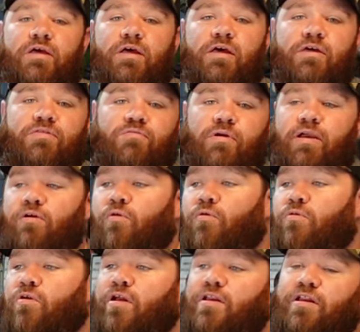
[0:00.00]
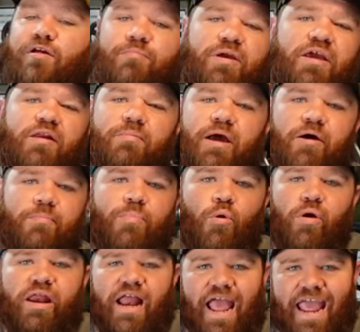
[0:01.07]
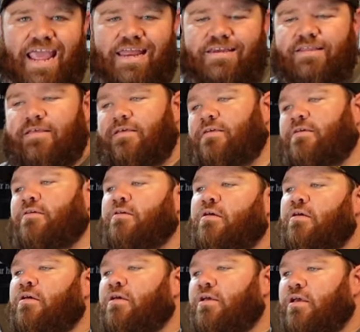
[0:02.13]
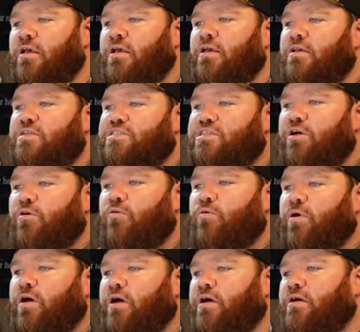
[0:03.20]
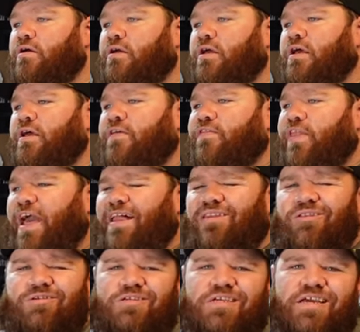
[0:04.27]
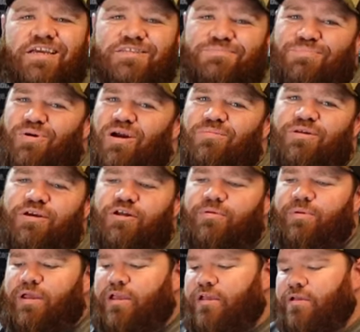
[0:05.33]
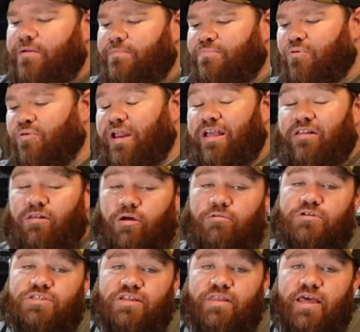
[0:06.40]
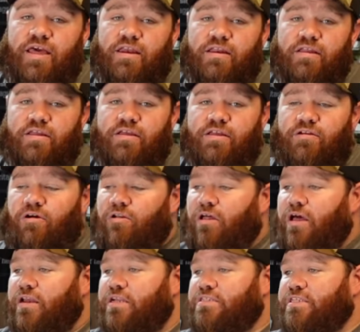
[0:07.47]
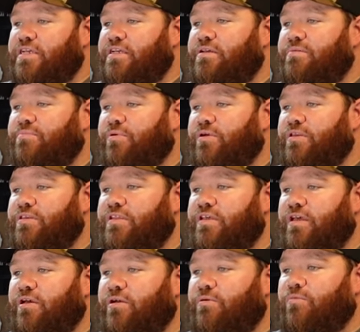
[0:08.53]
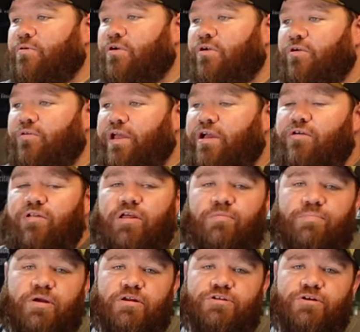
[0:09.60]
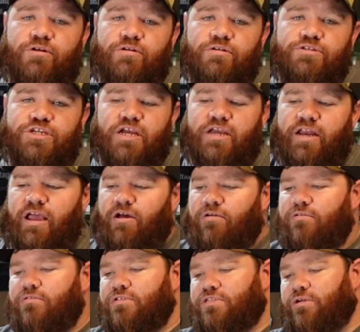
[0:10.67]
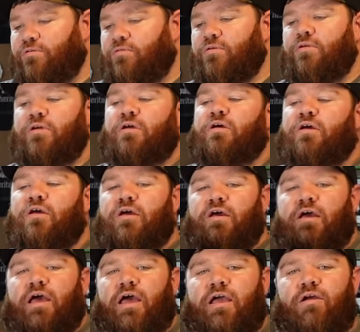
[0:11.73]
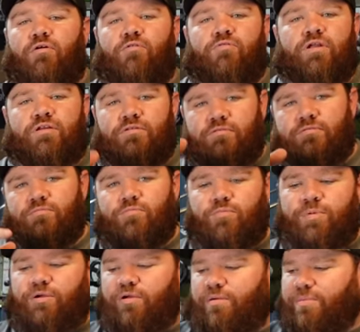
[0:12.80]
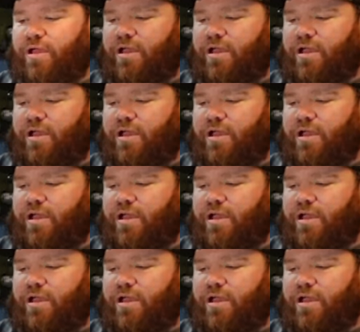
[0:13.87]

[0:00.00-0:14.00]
3/4 ended up being about 0.8. So that looks like it's probably gonna be pretty close to that, in all honesty. But we're gonna go down and get a picture and check it out. So hang on and we'll be right